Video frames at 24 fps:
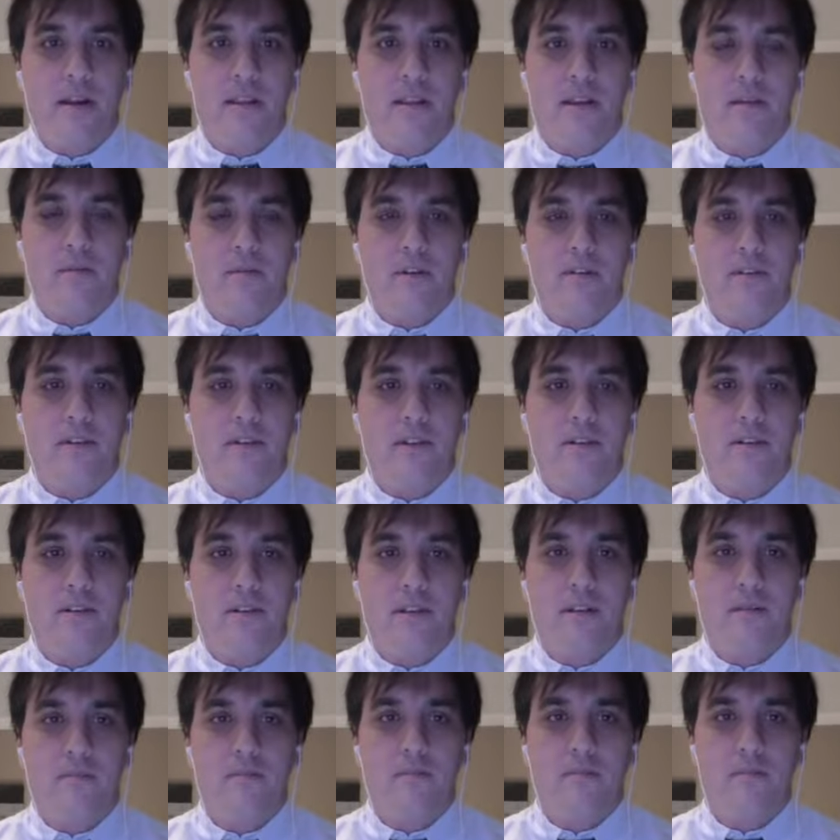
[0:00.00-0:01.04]
They have
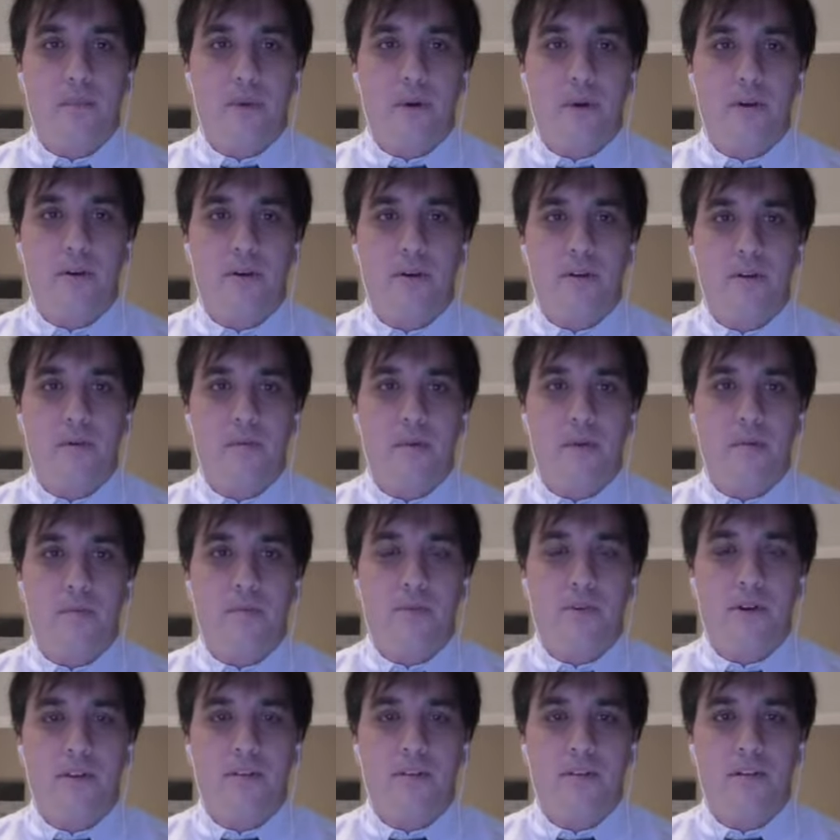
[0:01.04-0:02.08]
essentially murdered him in
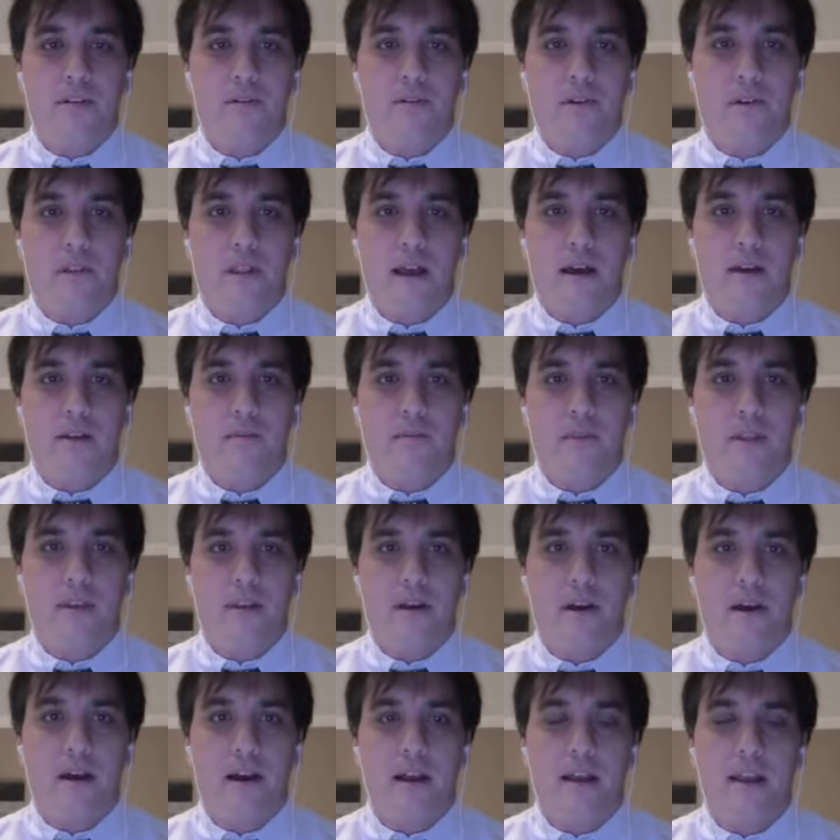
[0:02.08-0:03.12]
prison or allowed him to
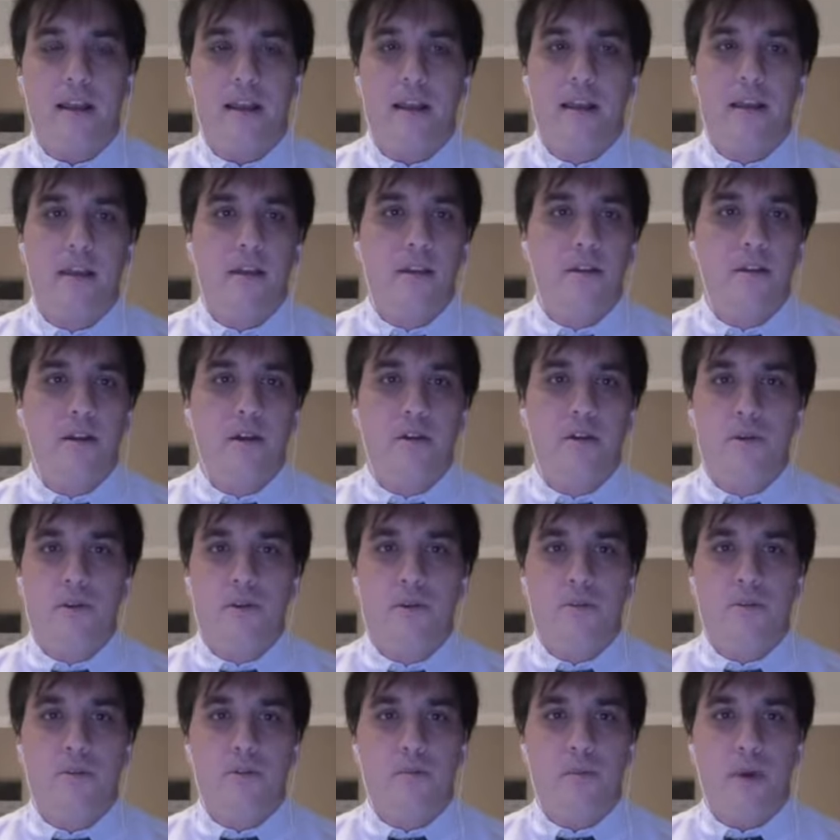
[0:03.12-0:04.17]
die. No
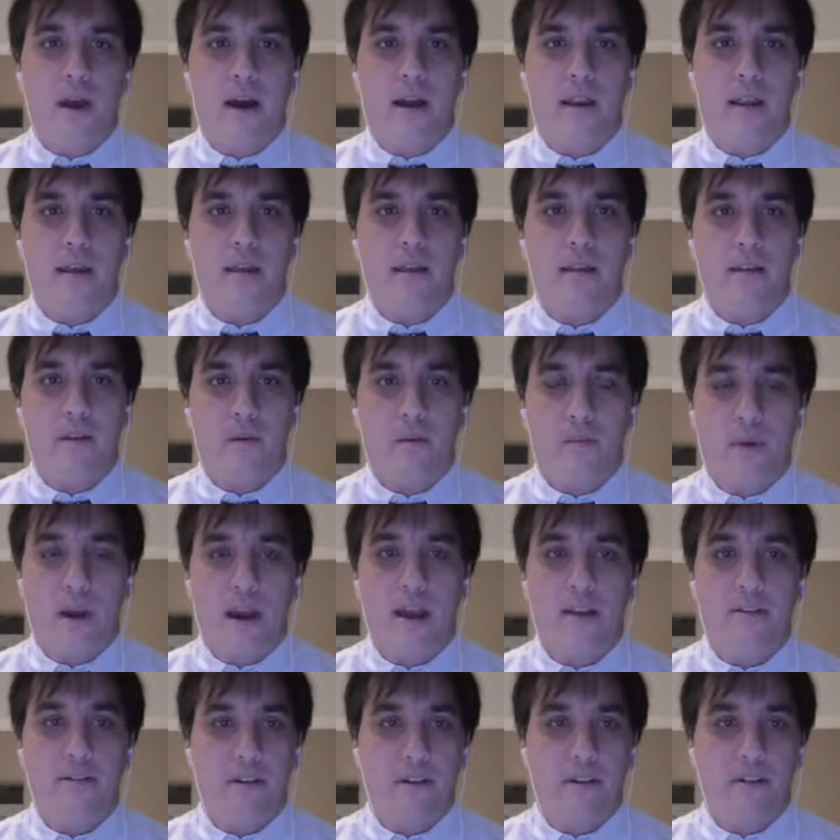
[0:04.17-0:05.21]
news about it. You know,
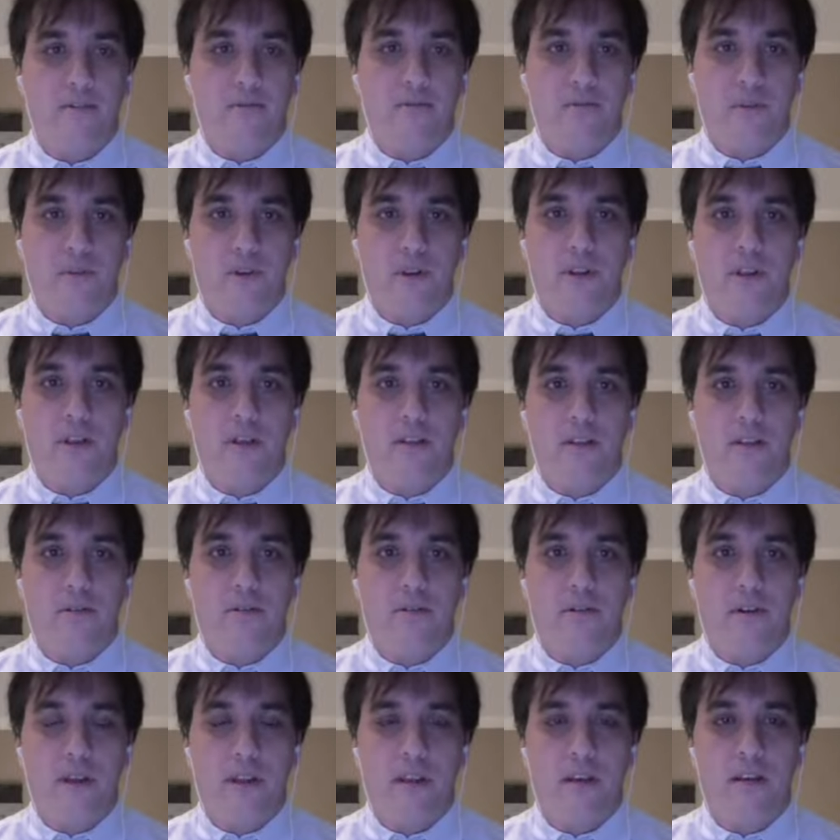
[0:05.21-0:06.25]
Patrick is really
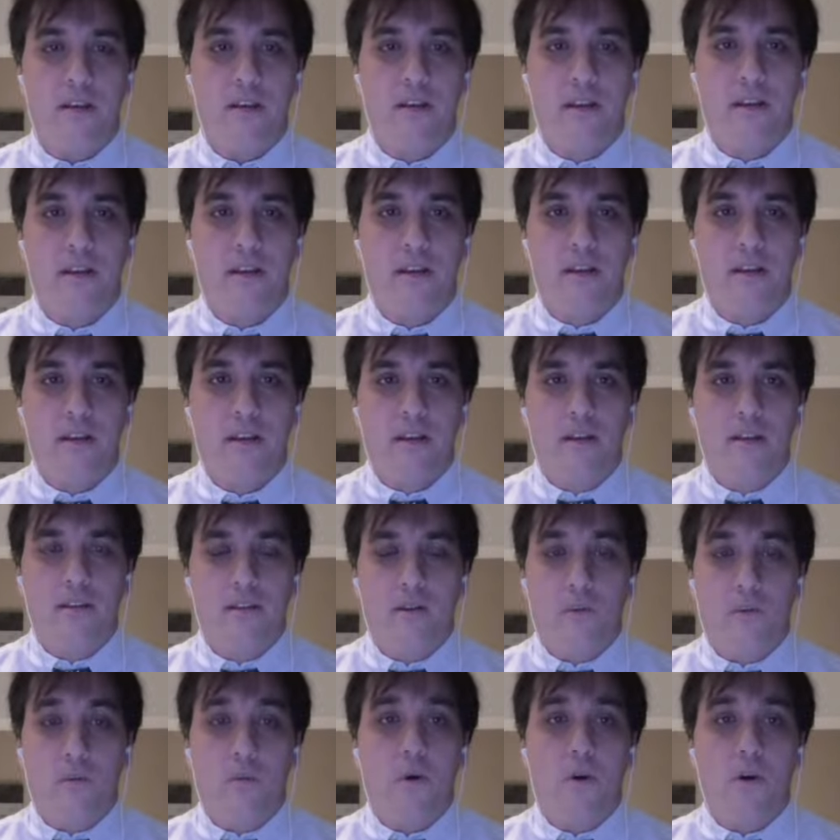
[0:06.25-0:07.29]
doing
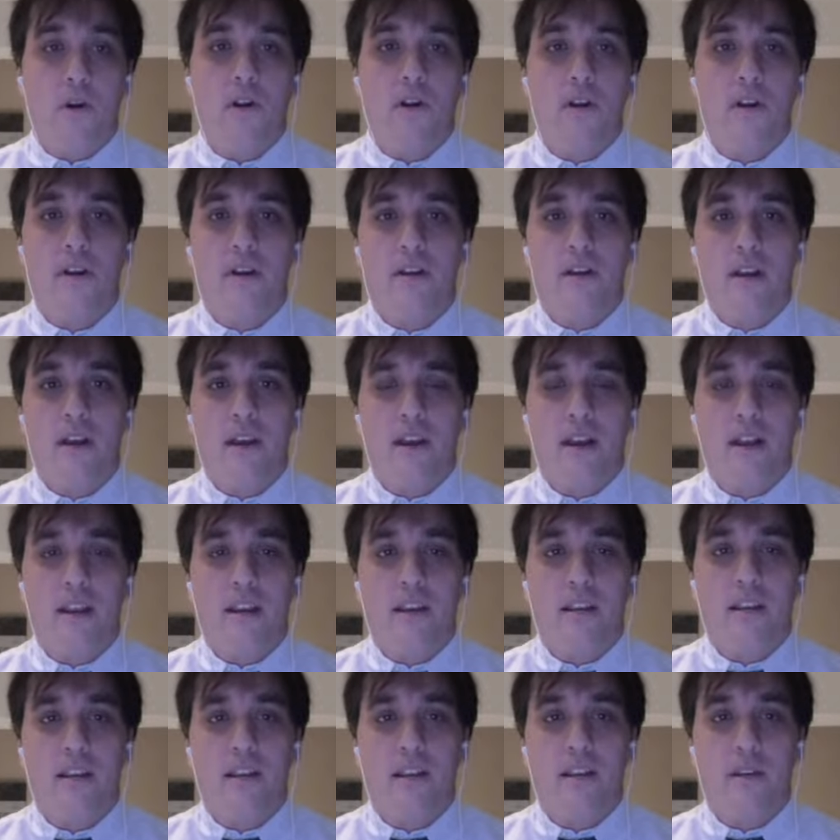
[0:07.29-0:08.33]
the work.
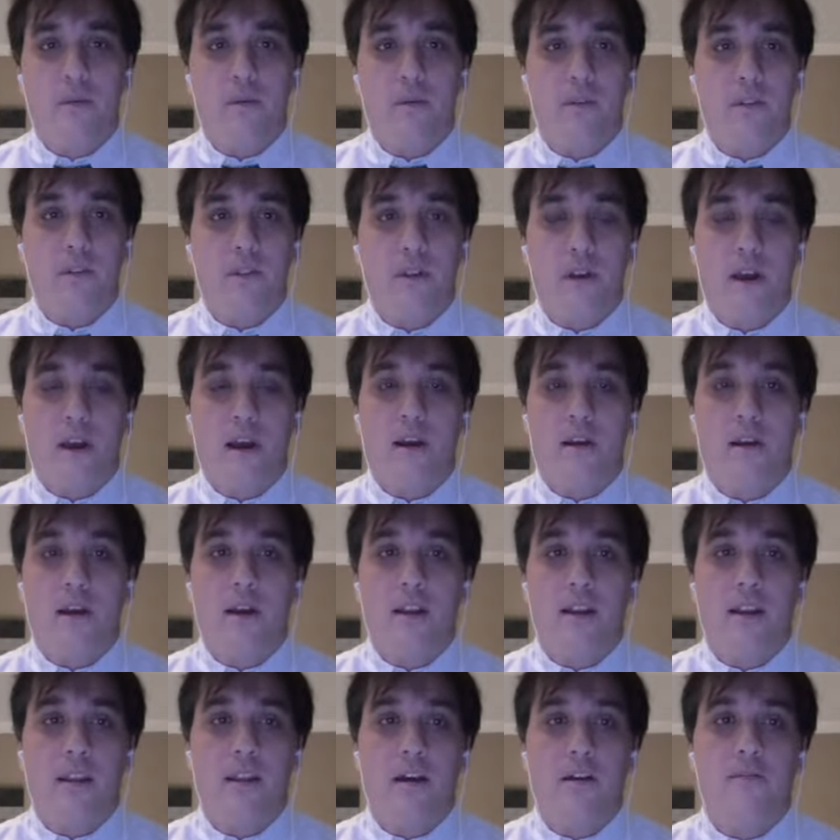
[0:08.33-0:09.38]
And you know, I,
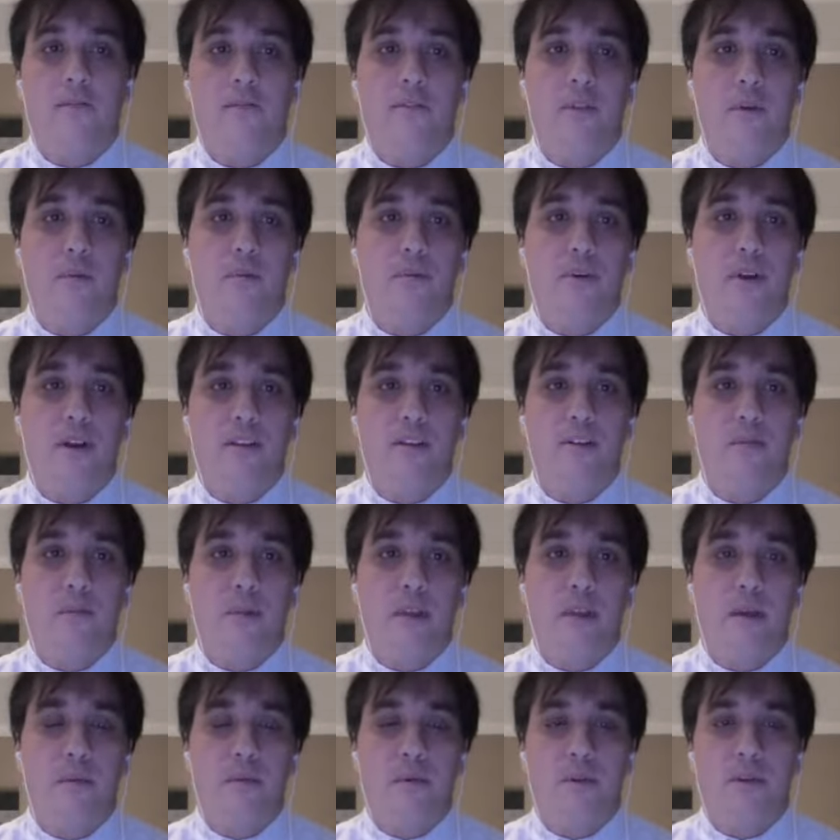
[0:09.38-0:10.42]
would love for the press to
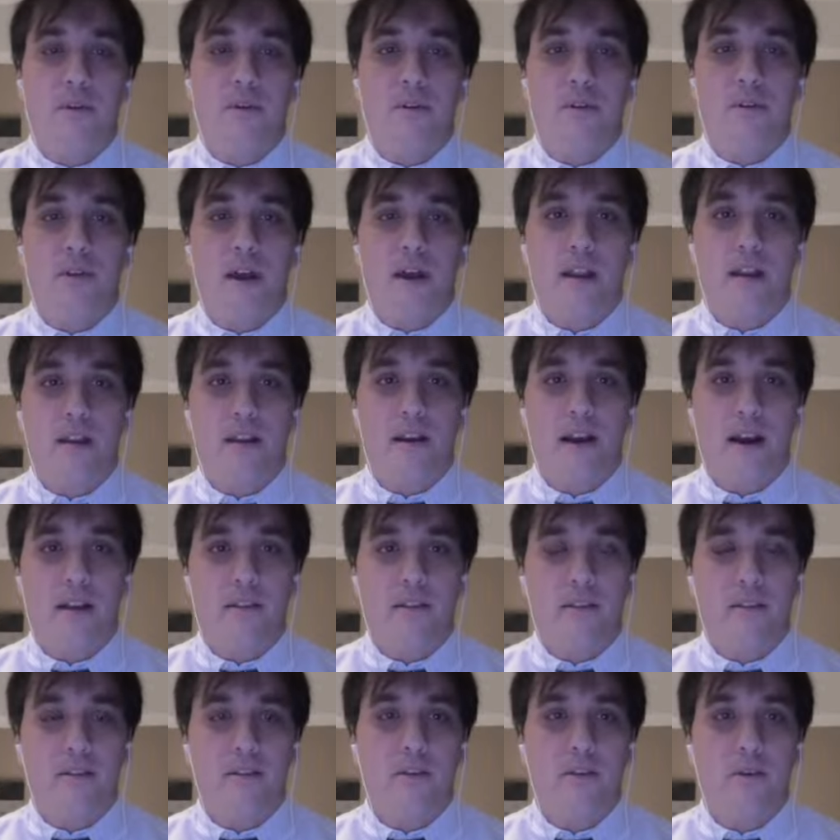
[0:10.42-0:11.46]
be able to do that in
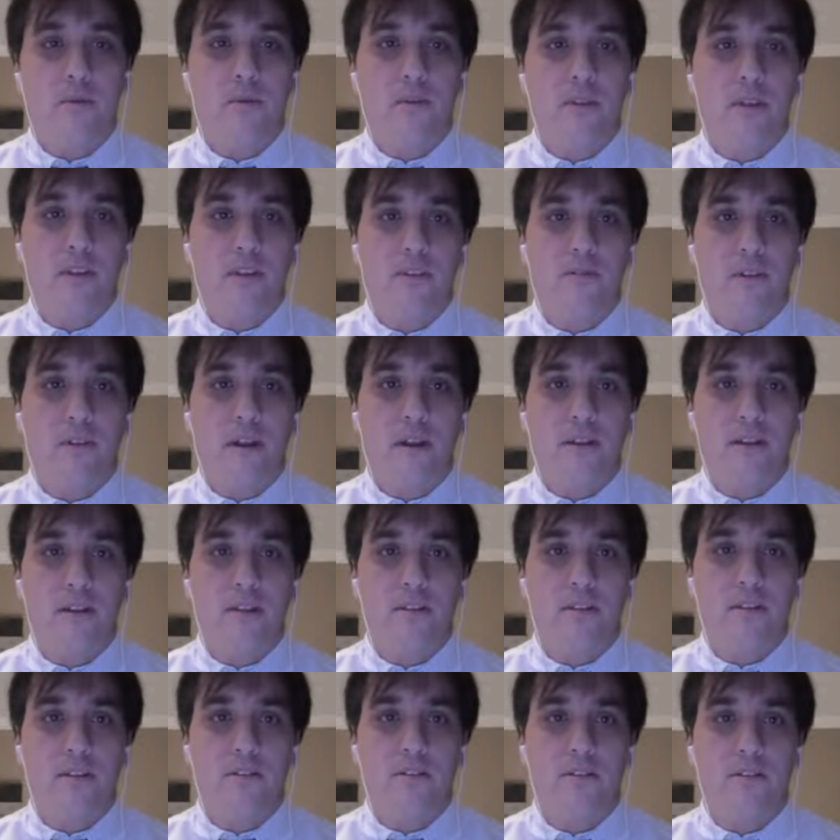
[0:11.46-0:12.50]
Gaza too, but the Israelis
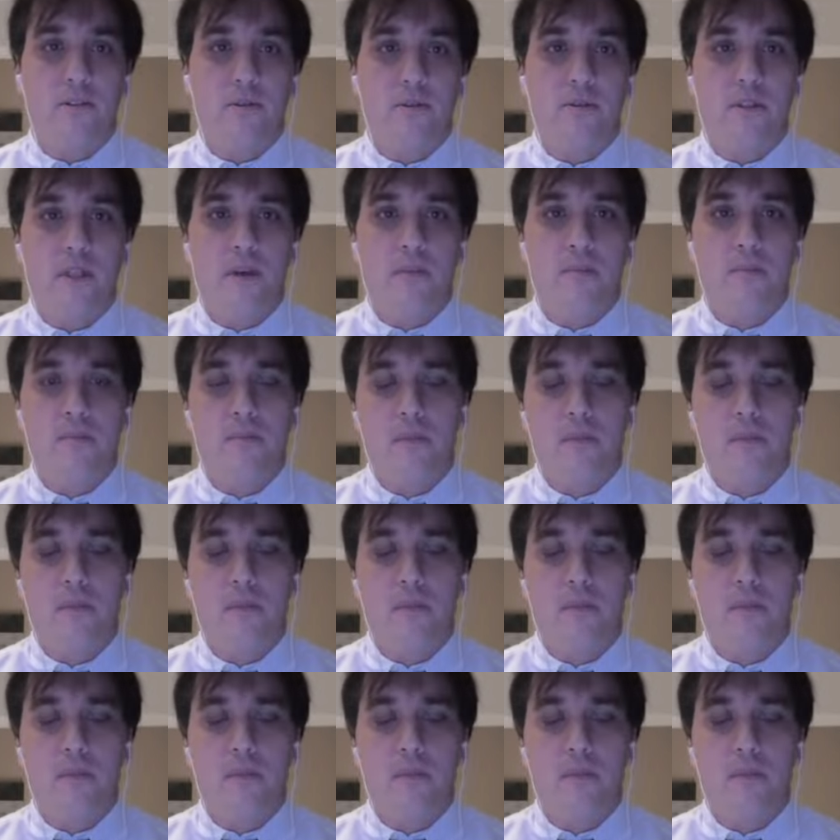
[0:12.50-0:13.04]
just shoot them.